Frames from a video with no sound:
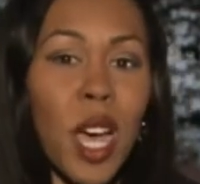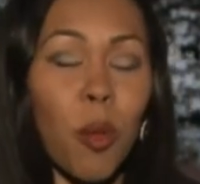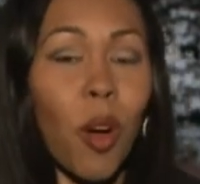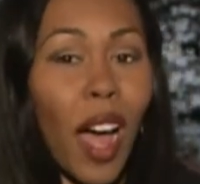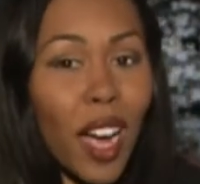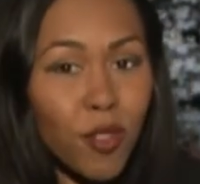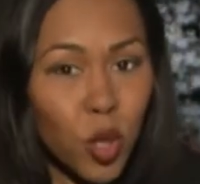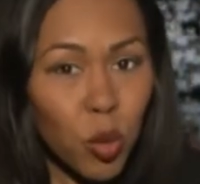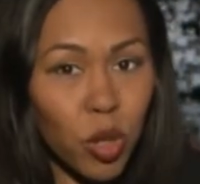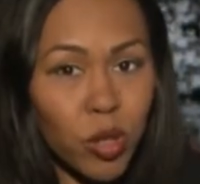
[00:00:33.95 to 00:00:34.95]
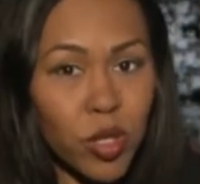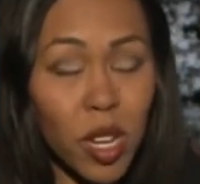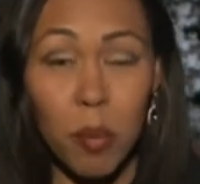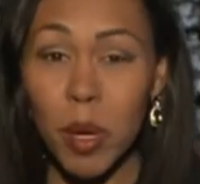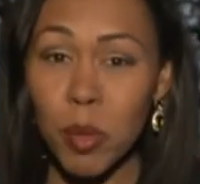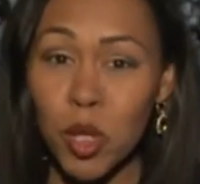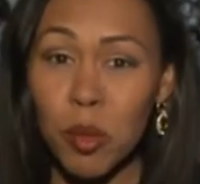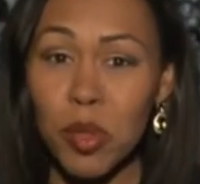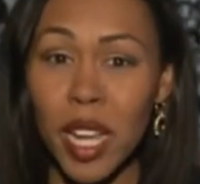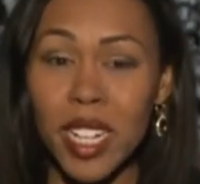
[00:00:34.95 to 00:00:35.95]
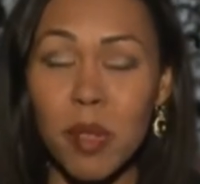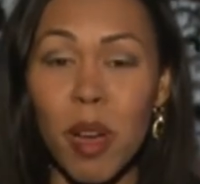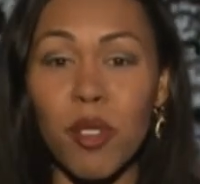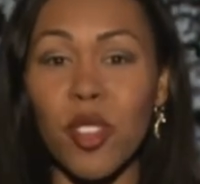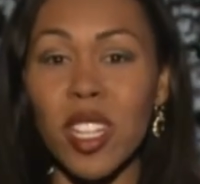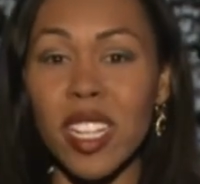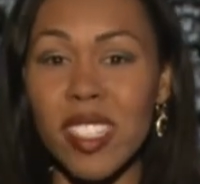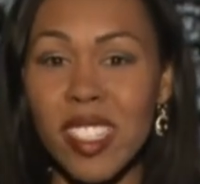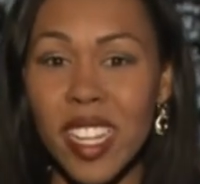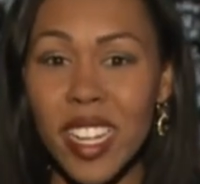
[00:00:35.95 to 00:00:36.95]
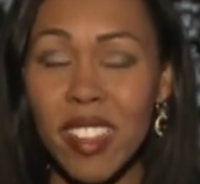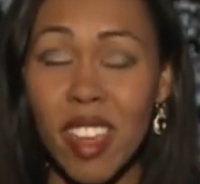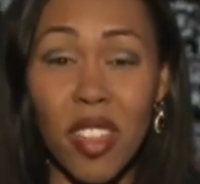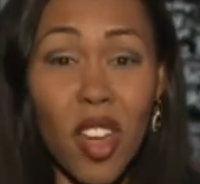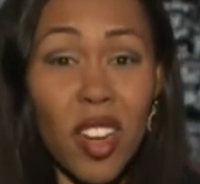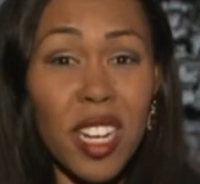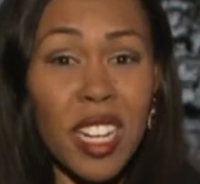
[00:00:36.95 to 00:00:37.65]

Well, afterwards, some people complained about feeling sick and they thought